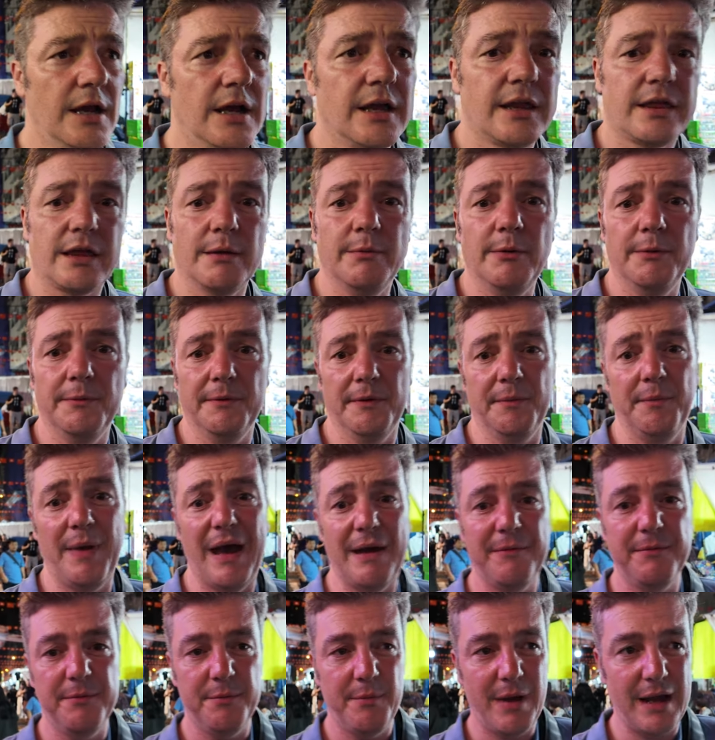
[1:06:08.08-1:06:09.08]
some of them
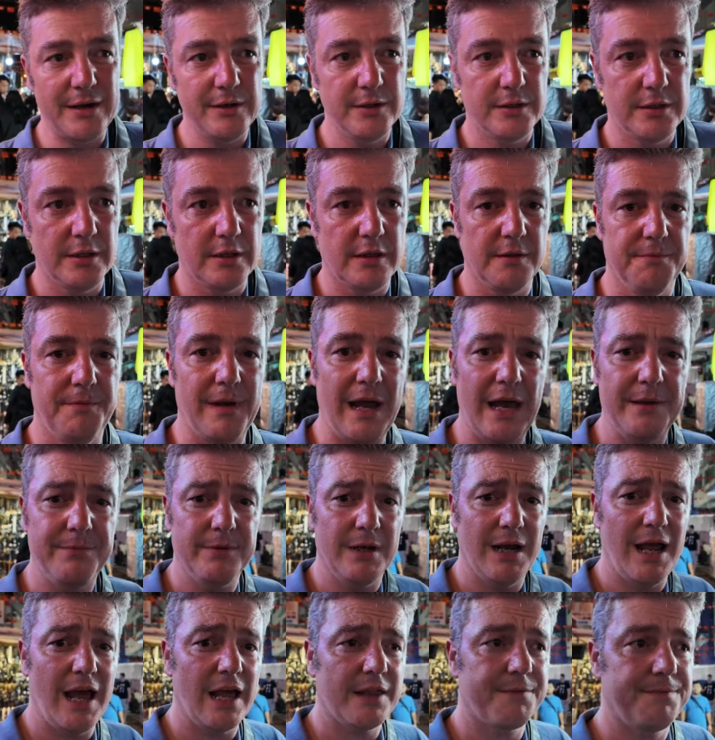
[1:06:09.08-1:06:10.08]
haven't managed to survive
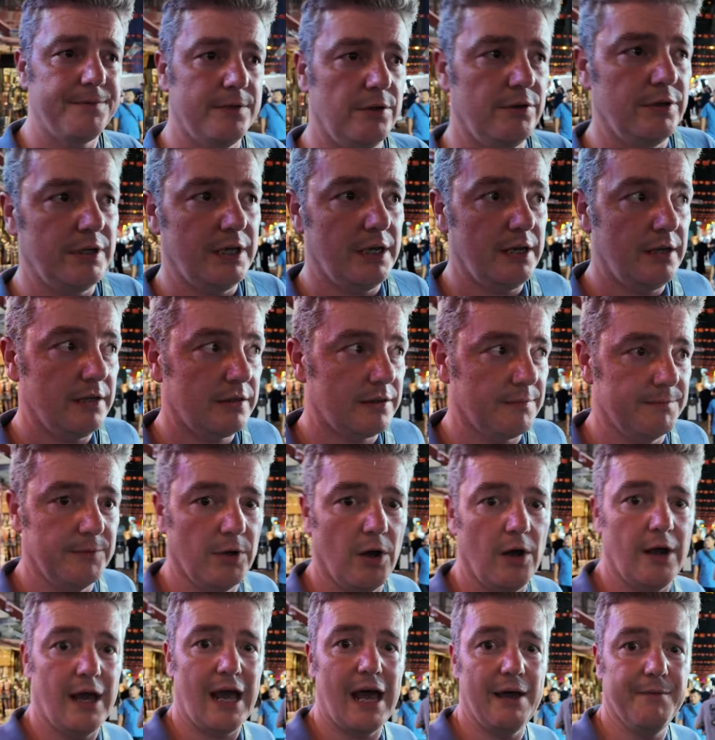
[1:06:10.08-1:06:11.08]
the last few years of
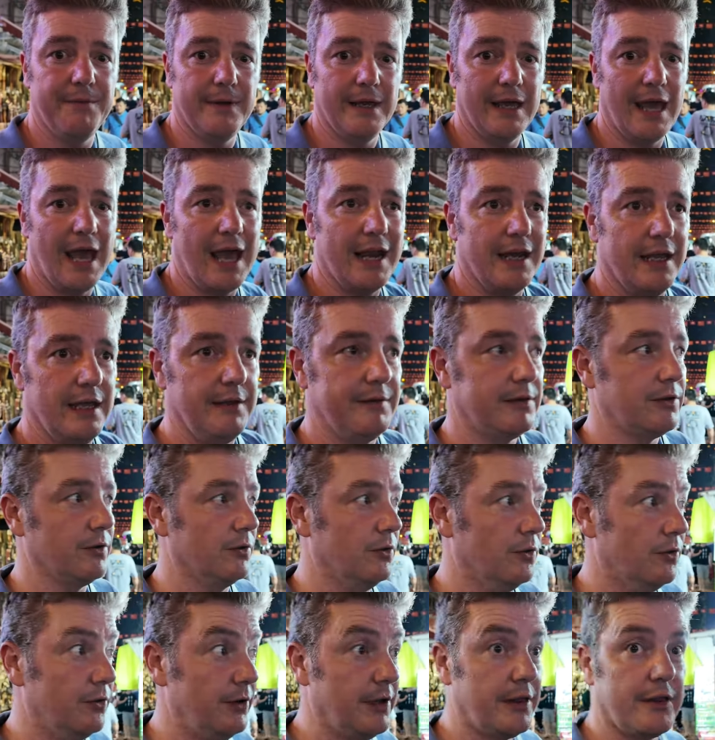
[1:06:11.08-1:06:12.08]
not having any
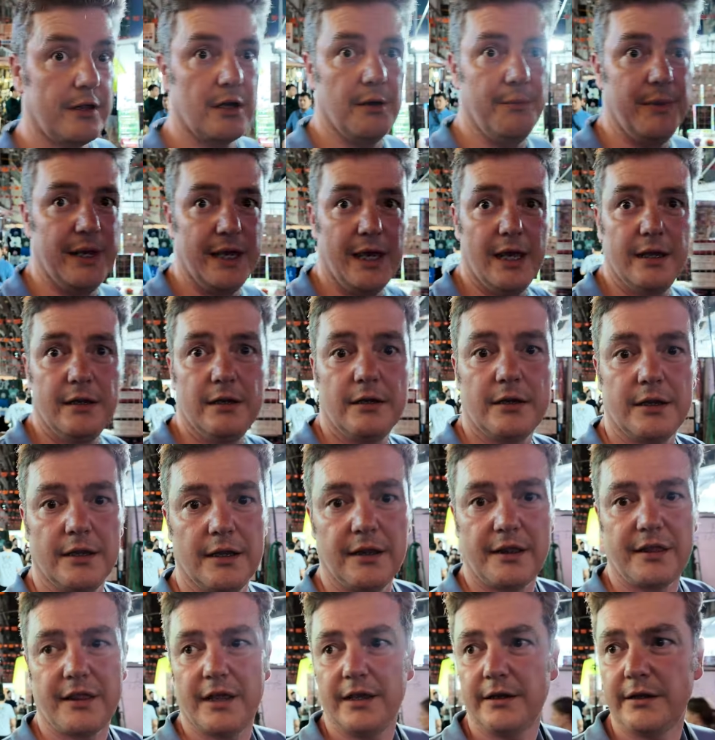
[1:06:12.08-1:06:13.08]
tourists coming into
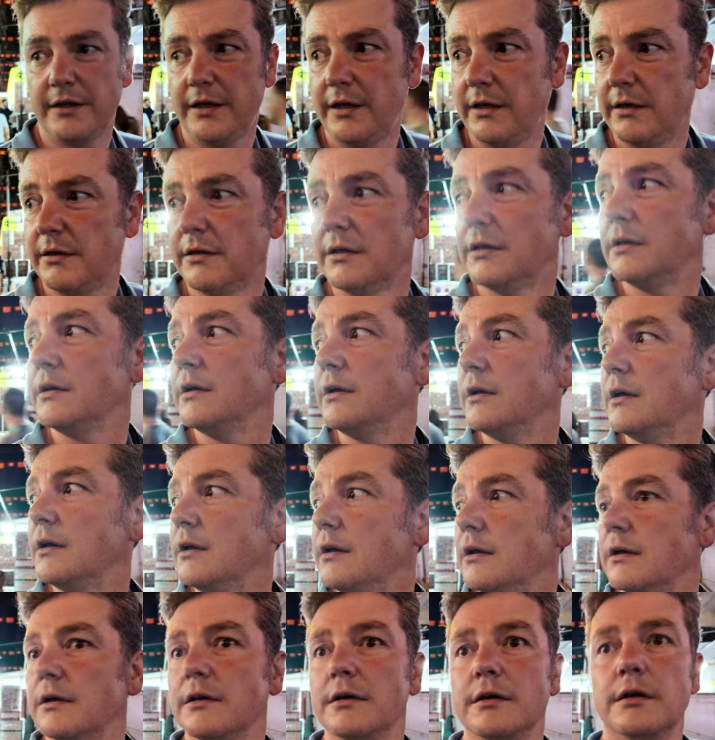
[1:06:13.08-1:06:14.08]
the city.
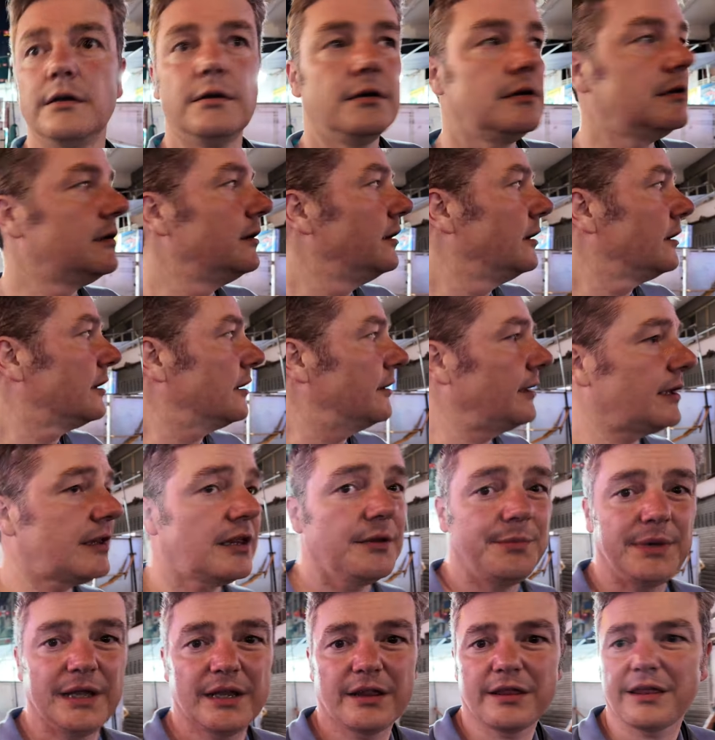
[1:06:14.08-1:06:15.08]
But that's
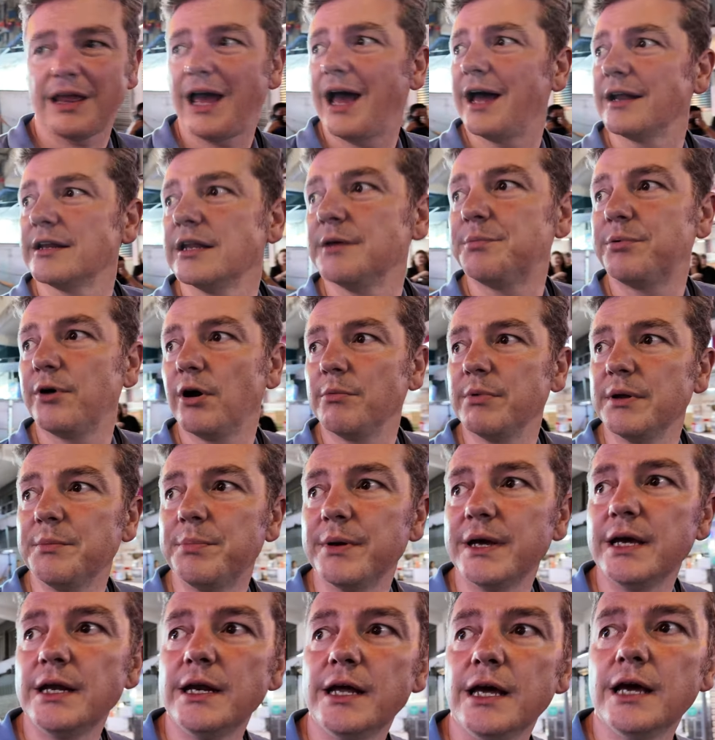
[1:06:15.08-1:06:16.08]
a bit sad. They've probably
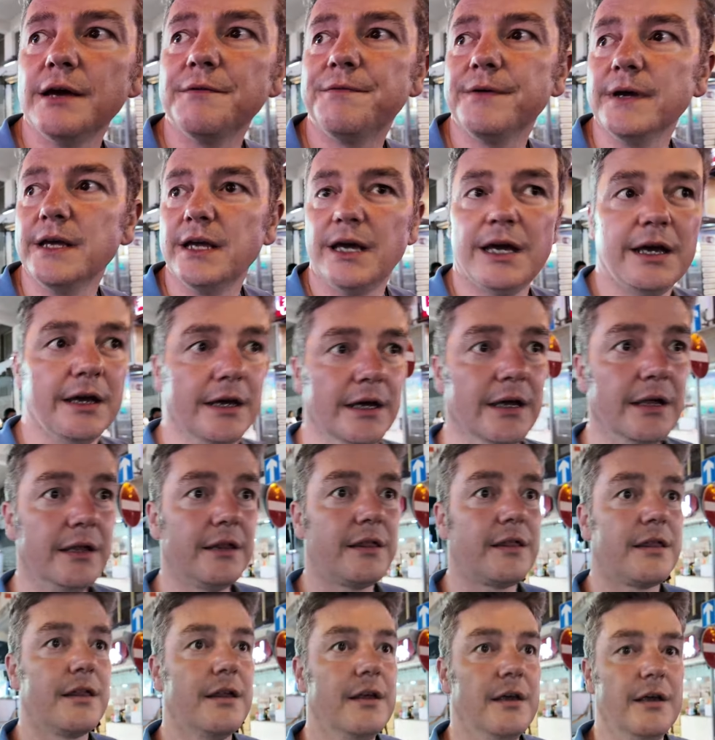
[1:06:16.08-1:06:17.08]
been here for
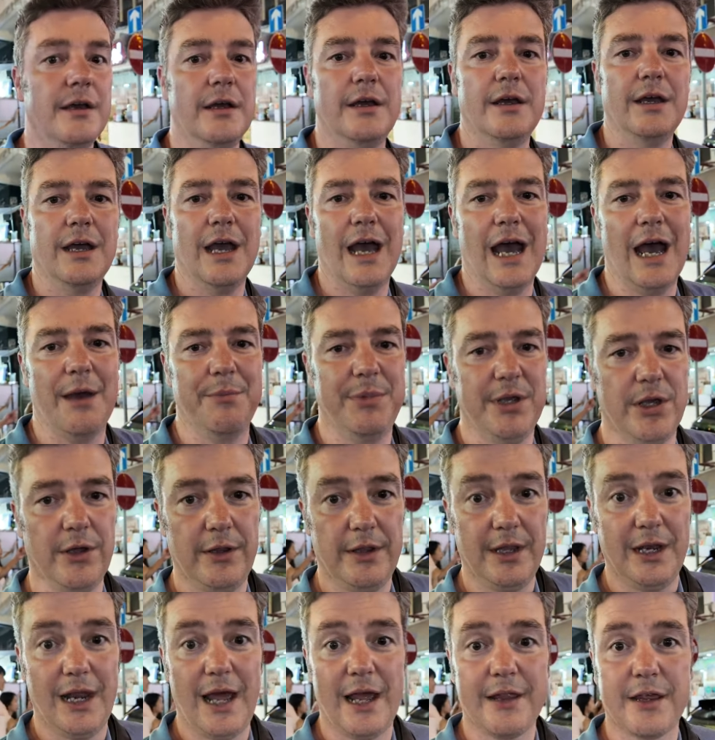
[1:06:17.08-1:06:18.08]
years.
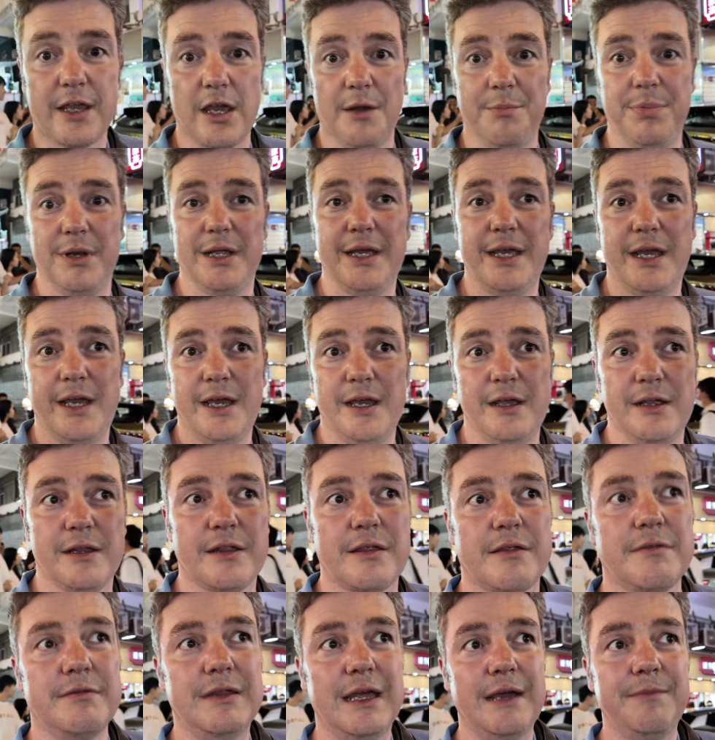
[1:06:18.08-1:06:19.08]
Because the last couple of
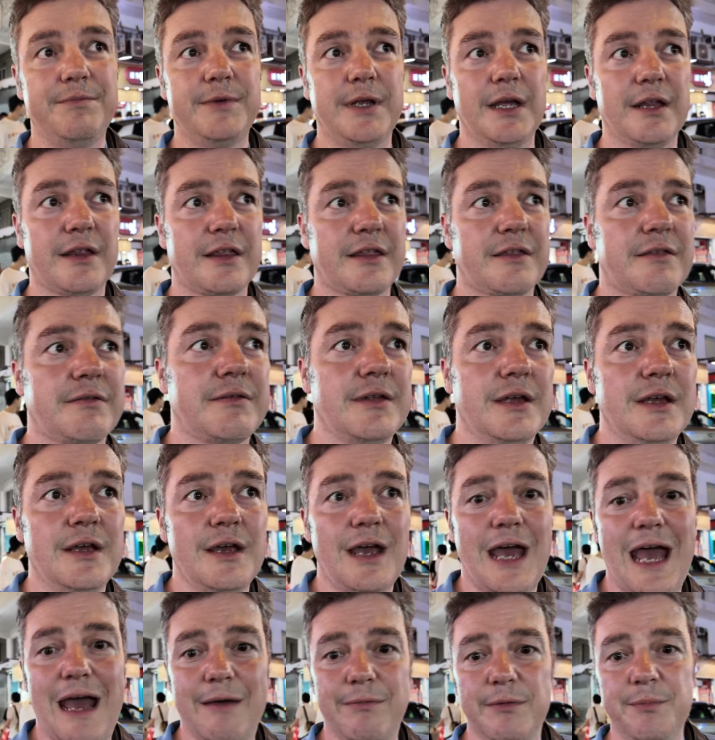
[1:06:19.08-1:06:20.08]
years, they've just
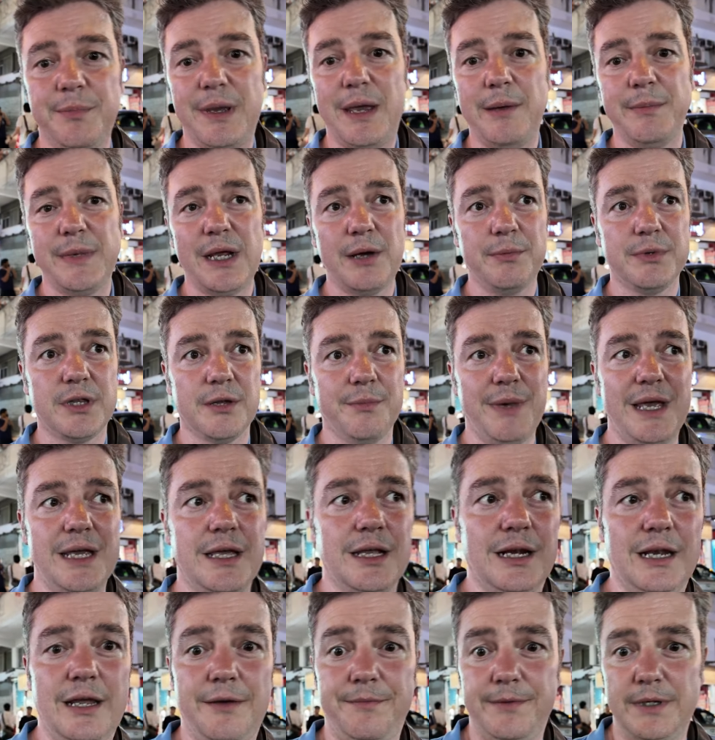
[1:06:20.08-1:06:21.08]
haven't been able to make
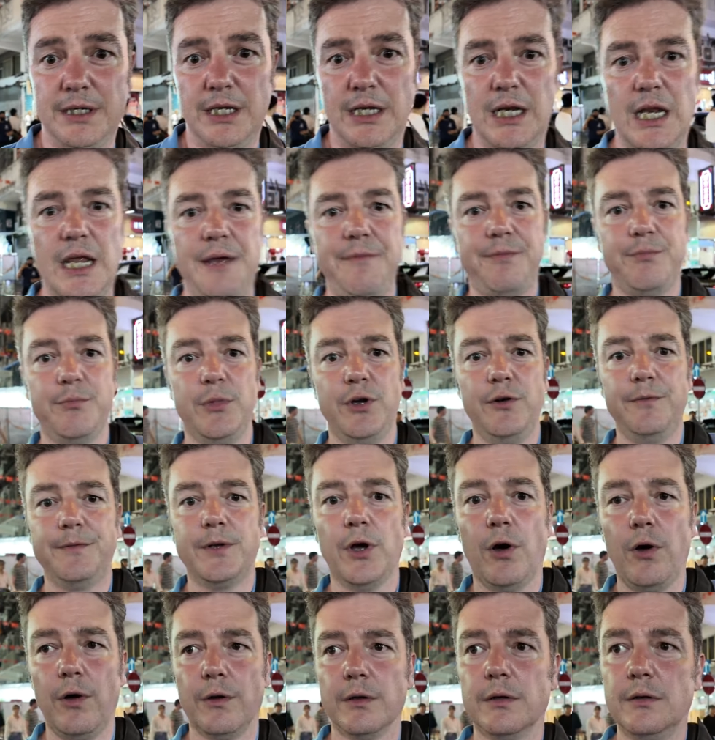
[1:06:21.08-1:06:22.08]
a living and they've moved
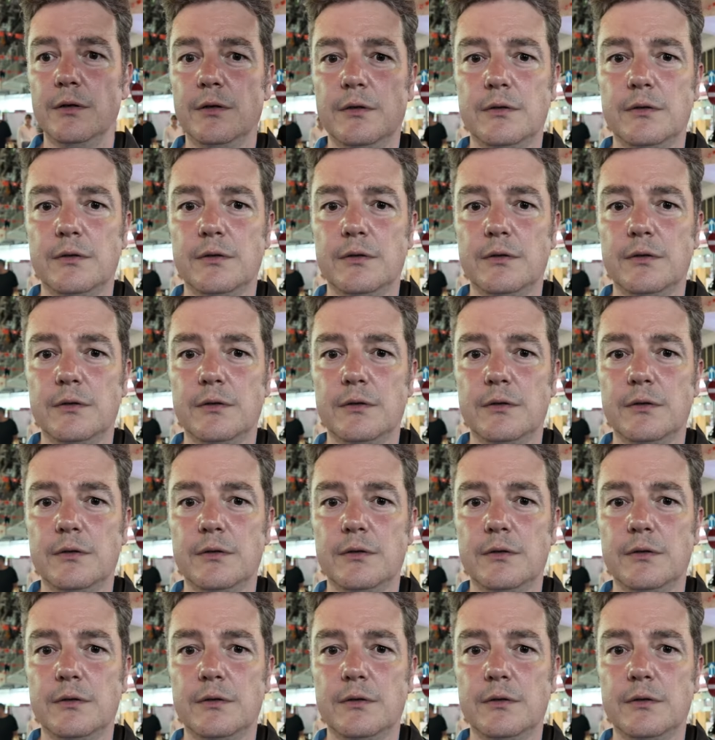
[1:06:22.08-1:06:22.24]
on.